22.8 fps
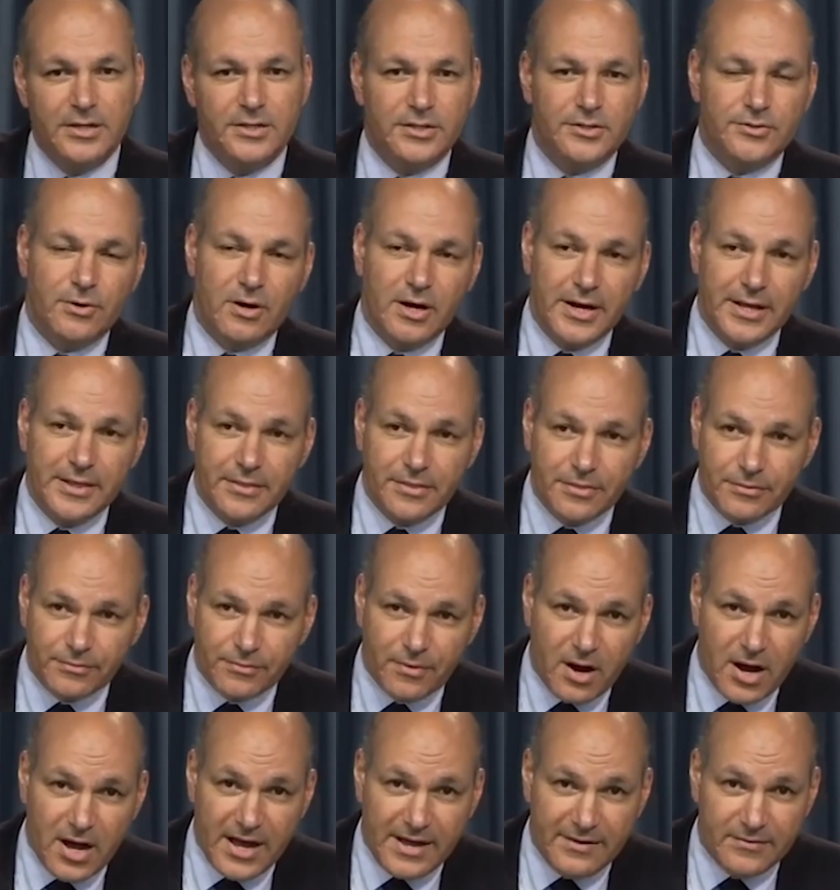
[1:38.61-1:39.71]
to try and
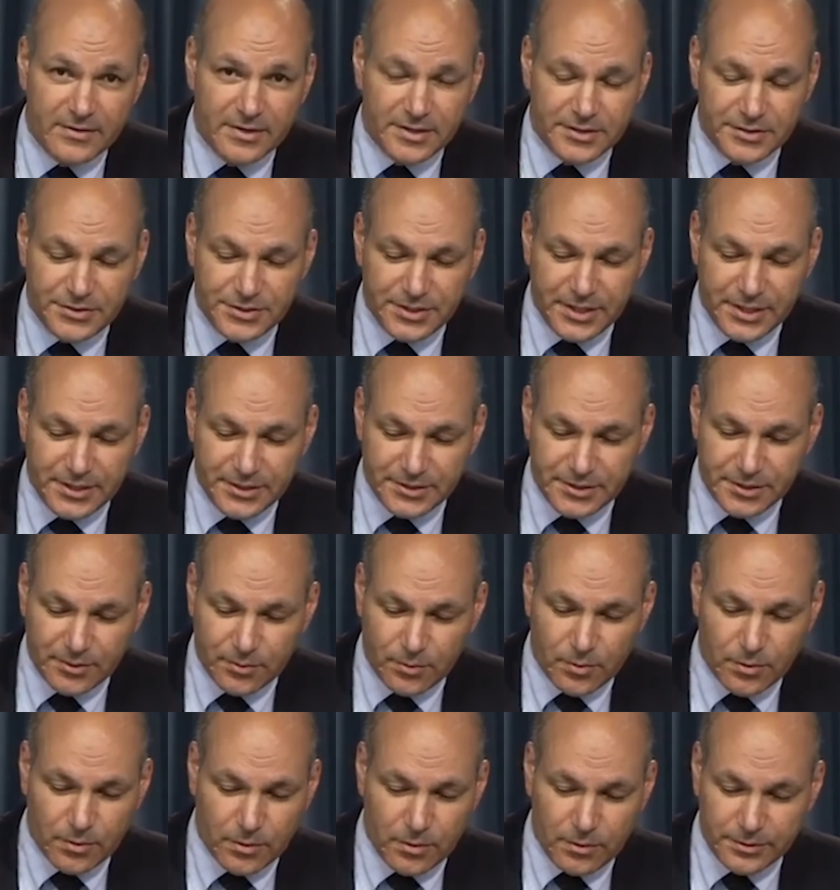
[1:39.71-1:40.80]
thrive in a changing
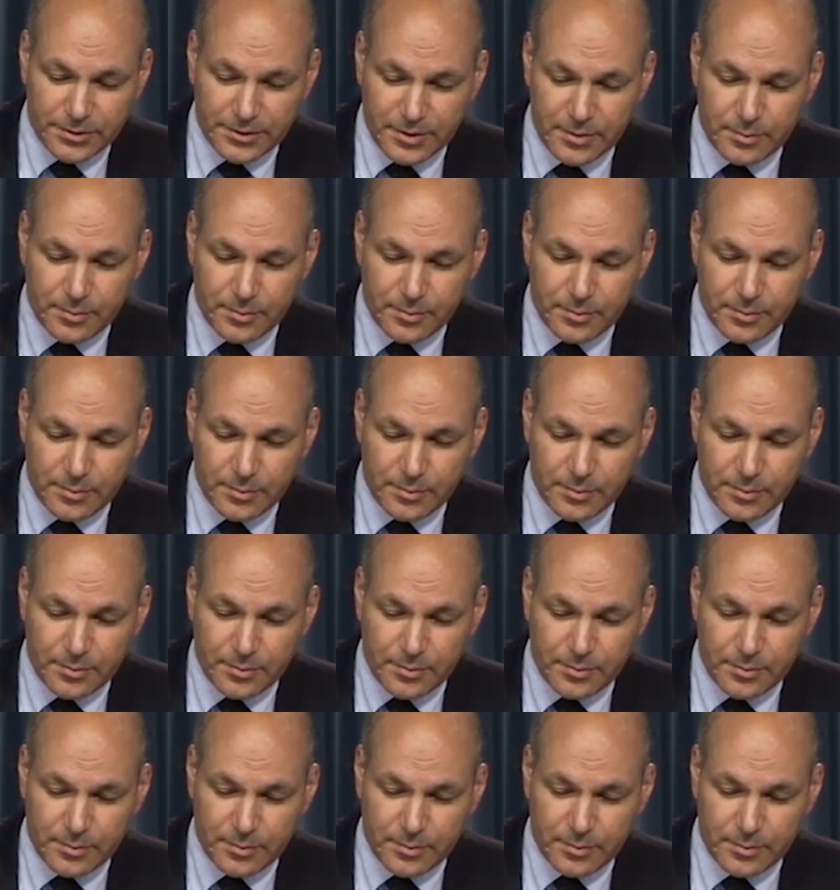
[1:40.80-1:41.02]
world.